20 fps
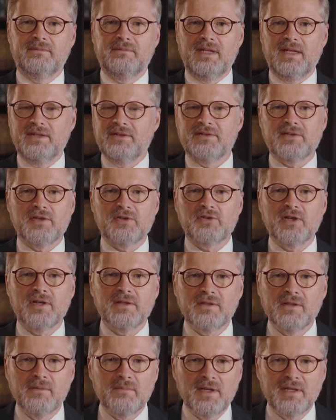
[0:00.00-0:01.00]
Ladies and
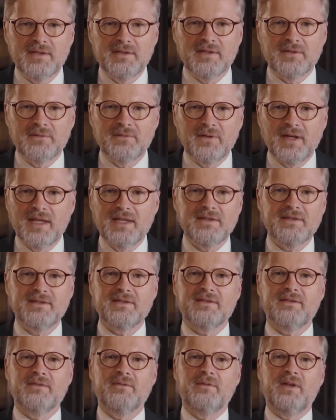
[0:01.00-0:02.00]
gentlemen, dear
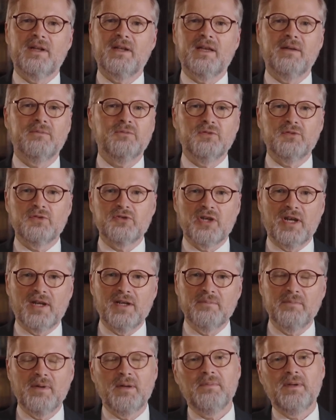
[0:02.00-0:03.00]
friends, welcome to the Czech
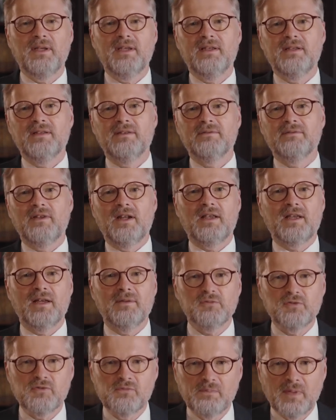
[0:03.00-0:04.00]
Republic,
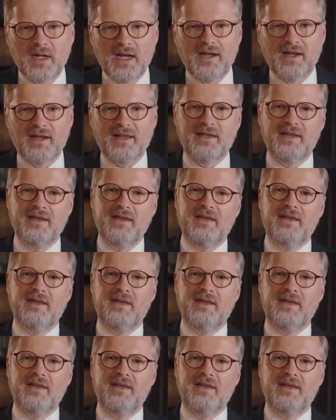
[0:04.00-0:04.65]
welcome to Prague.